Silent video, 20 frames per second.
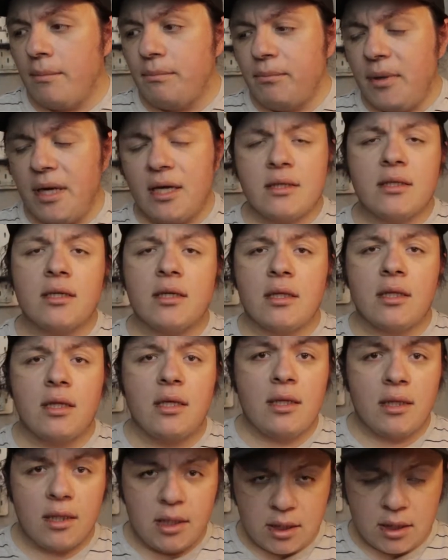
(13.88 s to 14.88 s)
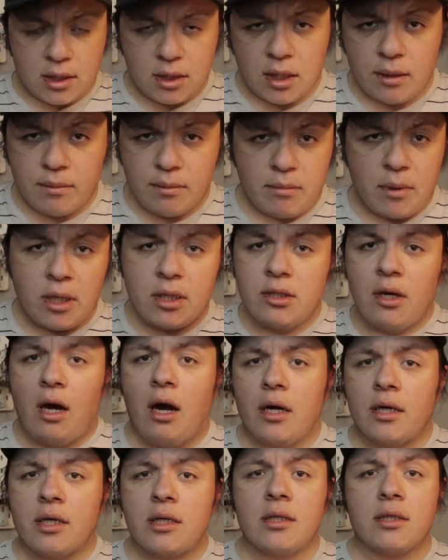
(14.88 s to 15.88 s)
Basically, this is going to be my
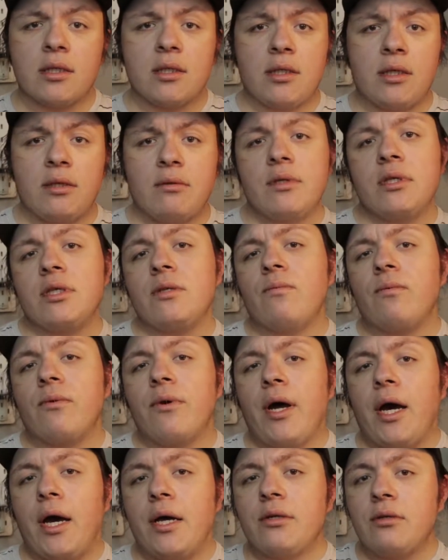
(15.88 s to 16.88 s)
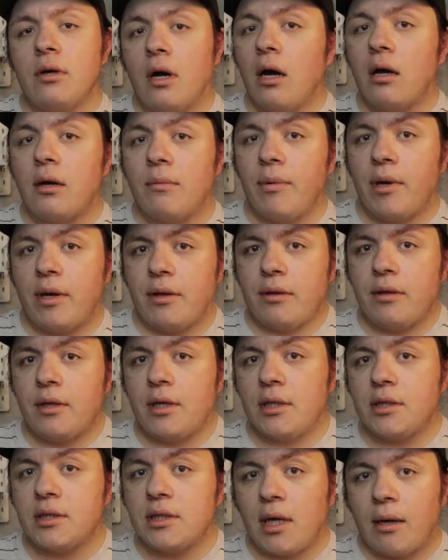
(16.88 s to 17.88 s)
talking series where I talk about
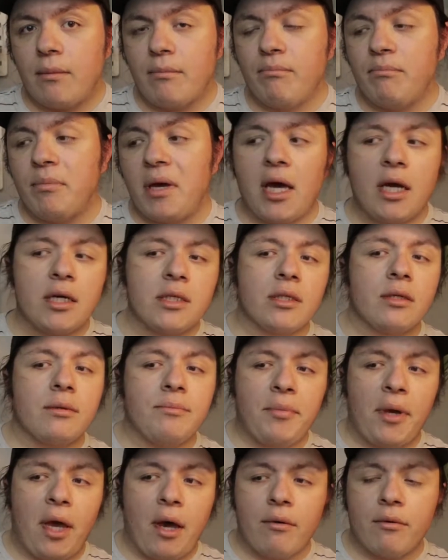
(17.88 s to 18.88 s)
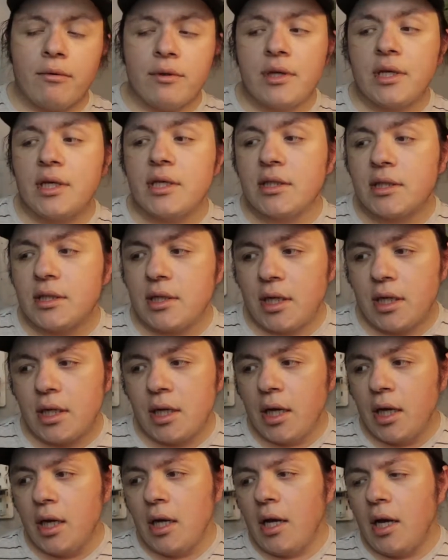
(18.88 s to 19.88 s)
things that I'm passionate about, things that
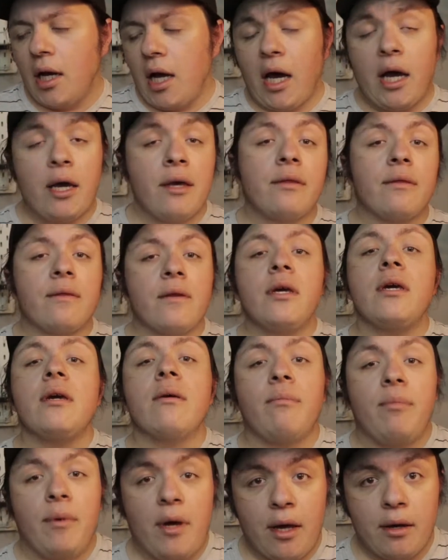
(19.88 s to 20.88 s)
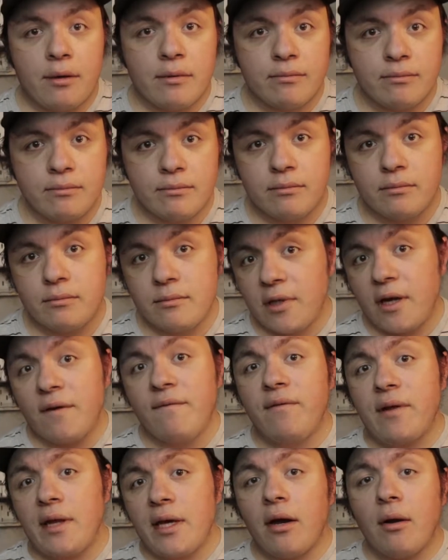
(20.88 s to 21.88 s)
I think about, that I
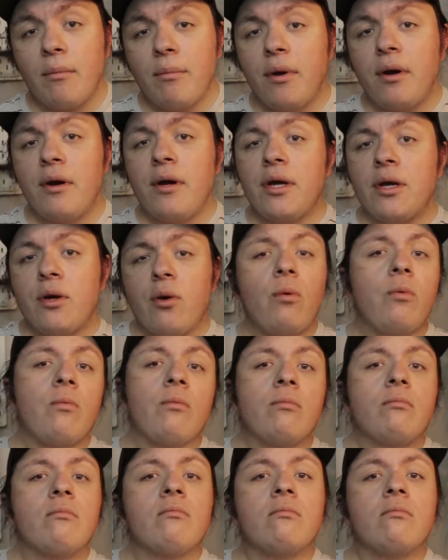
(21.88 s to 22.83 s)
feel like are very cool.